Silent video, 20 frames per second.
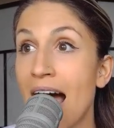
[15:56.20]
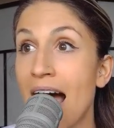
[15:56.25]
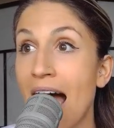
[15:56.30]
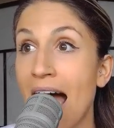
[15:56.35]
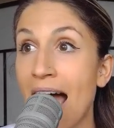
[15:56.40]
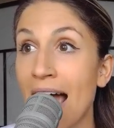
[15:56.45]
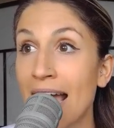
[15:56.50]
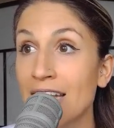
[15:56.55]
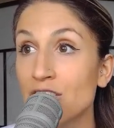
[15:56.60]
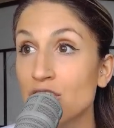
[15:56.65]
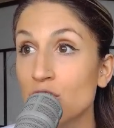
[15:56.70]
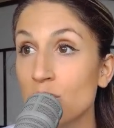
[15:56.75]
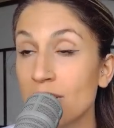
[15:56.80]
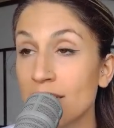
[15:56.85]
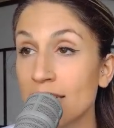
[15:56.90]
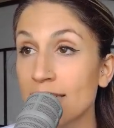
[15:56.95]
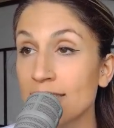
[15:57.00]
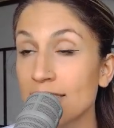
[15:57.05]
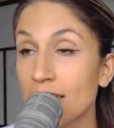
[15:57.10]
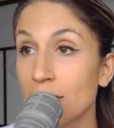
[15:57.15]
I do
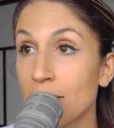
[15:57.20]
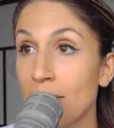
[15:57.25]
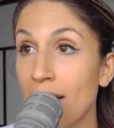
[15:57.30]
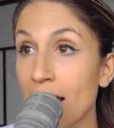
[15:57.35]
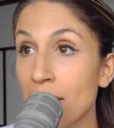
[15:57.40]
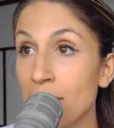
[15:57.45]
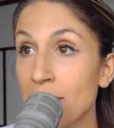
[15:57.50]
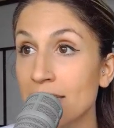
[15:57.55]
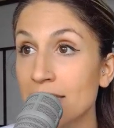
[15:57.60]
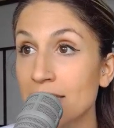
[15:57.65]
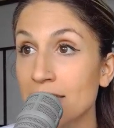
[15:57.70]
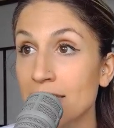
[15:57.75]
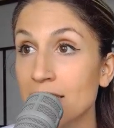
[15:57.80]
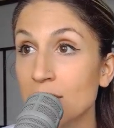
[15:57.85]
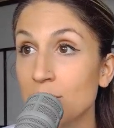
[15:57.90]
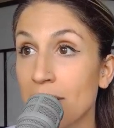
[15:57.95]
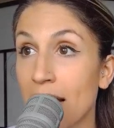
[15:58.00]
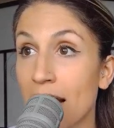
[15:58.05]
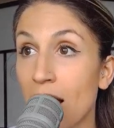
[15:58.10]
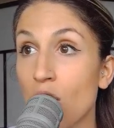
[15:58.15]
this in my business,
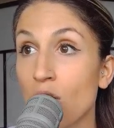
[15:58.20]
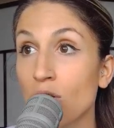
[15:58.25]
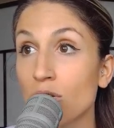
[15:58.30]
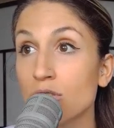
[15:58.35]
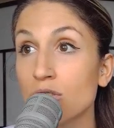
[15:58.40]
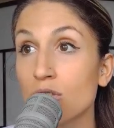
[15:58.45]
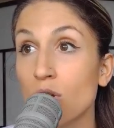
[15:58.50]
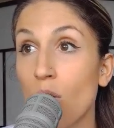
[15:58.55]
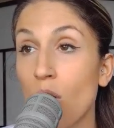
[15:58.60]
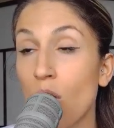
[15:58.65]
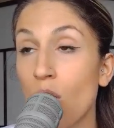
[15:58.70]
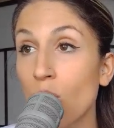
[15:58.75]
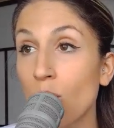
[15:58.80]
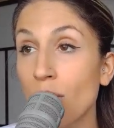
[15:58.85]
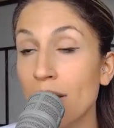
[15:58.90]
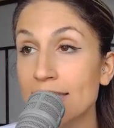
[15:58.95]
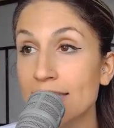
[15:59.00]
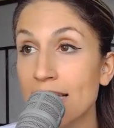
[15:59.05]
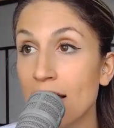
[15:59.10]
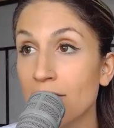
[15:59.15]
but I also
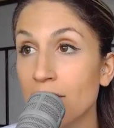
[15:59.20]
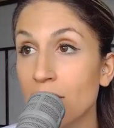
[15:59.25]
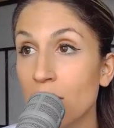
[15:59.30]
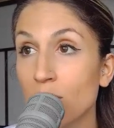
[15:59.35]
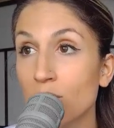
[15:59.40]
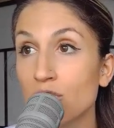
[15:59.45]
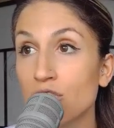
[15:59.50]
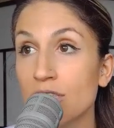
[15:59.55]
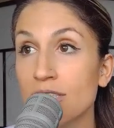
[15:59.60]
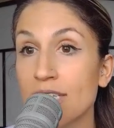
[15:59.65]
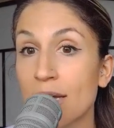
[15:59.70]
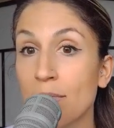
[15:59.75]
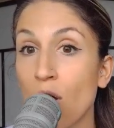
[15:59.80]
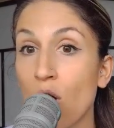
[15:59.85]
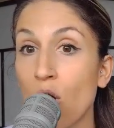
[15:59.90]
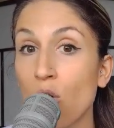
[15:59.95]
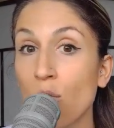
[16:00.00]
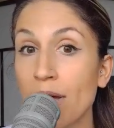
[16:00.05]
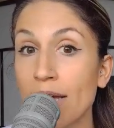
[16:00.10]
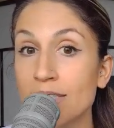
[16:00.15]
always have coaches. I'm
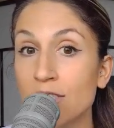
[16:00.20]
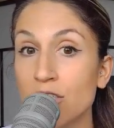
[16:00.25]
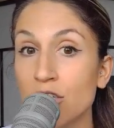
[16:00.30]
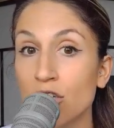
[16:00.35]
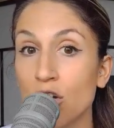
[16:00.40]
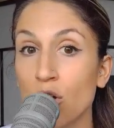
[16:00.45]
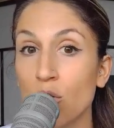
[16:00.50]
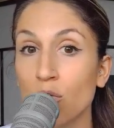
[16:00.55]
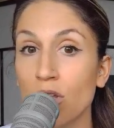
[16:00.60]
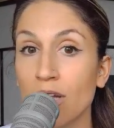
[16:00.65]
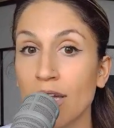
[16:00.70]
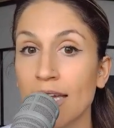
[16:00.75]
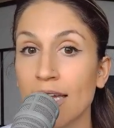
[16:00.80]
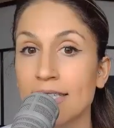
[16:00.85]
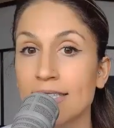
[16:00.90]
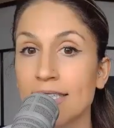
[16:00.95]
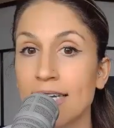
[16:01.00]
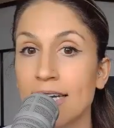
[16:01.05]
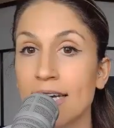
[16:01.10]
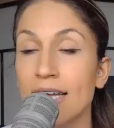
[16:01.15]
always, you know, looking
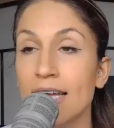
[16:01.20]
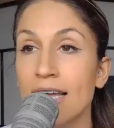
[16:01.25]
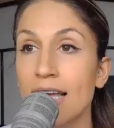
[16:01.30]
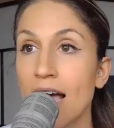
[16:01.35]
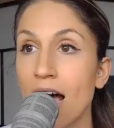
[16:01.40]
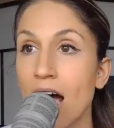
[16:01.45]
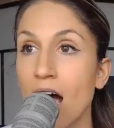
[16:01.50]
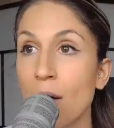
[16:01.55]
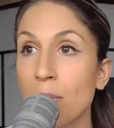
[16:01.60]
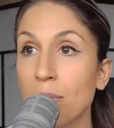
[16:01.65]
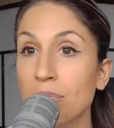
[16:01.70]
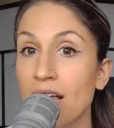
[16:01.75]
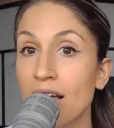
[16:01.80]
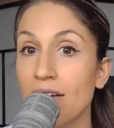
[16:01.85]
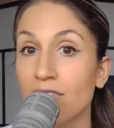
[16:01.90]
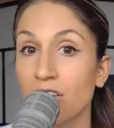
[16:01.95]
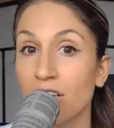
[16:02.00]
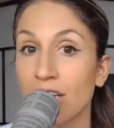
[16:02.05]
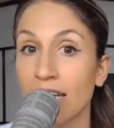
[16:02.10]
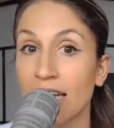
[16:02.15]
to up level and